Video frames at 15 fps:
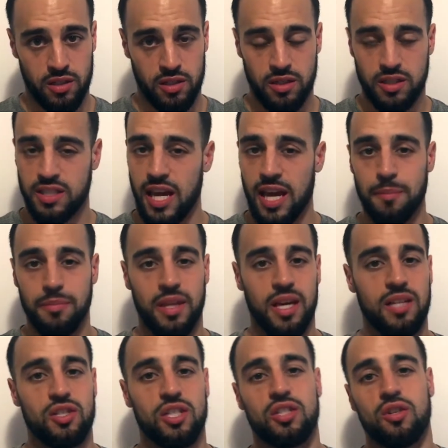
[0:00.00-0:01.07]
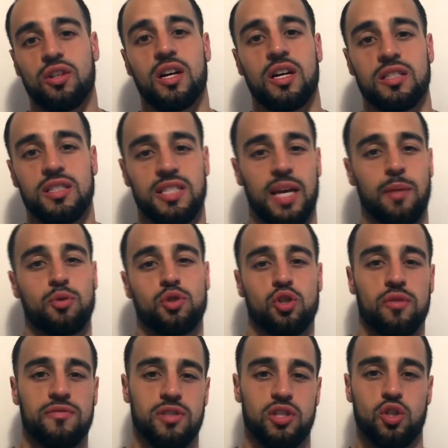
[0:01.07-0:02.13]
Same thing, just on an unstable surface.